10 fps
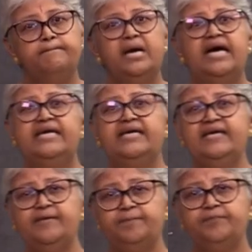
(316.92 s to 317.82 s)

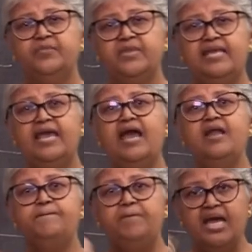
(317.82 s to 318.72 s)
buy
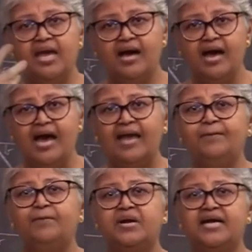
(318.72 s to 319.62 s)
can pay a
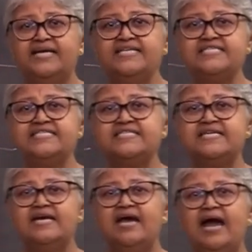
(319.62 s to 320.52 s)
high
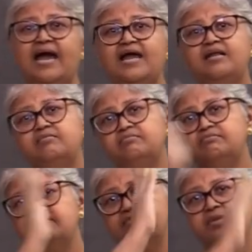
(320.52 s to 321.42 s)
price and
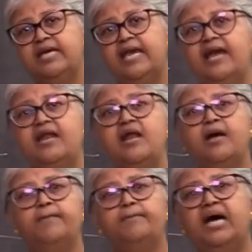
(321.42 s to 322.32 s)

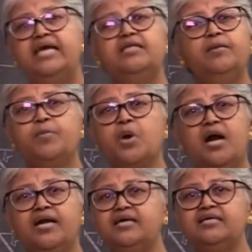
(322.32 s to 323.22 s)
can buy the
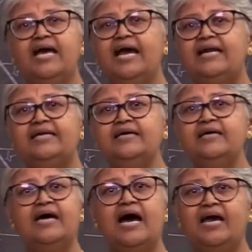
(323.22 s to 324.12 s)
product at
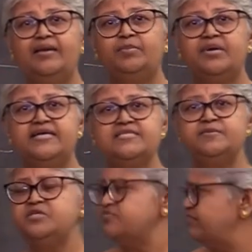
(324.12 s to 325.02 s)
a high price
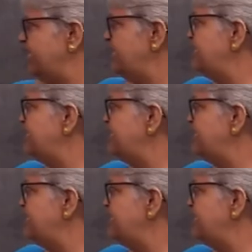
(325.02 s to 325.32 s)
with very